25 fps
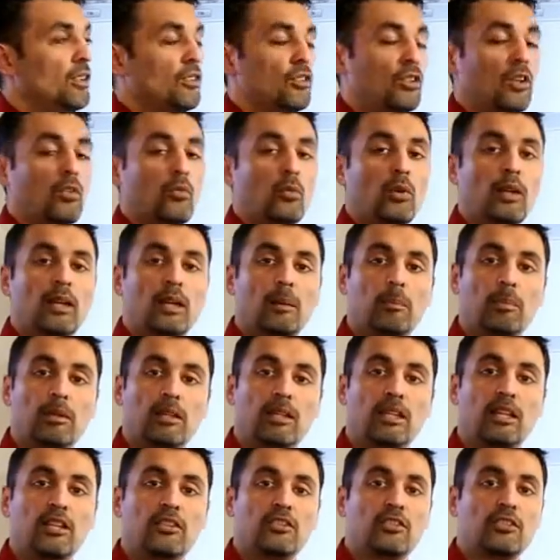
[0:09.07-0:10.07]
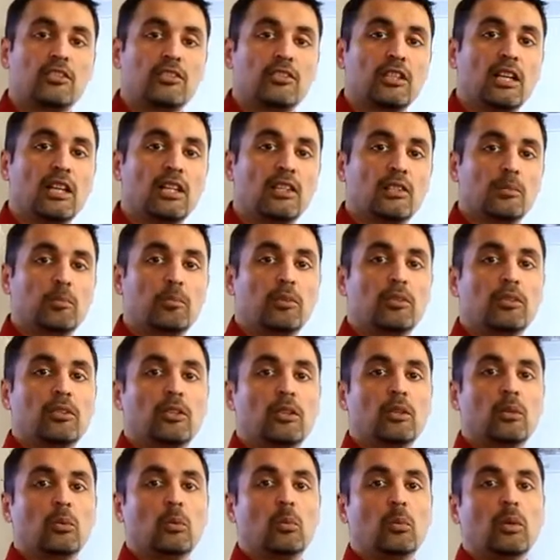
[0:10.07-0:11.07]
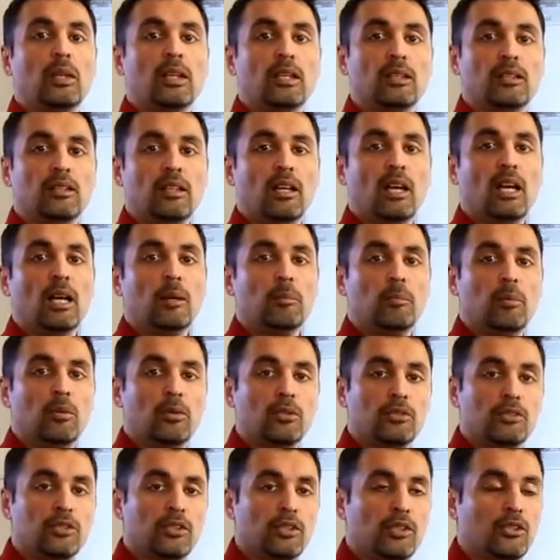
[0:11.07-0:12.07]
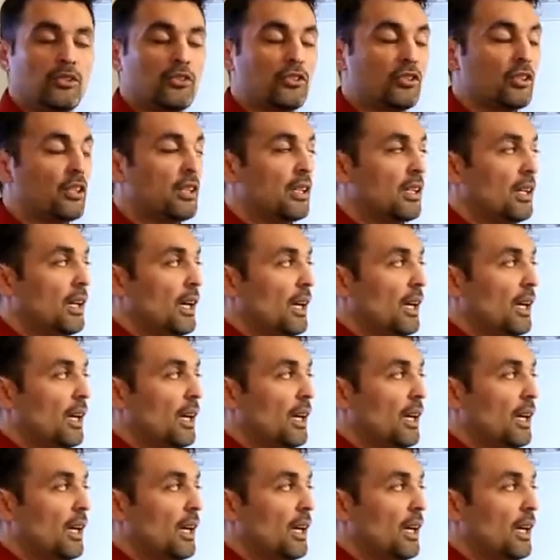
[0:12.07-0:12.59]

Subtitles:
software applications that's bundled with iBoardTouch.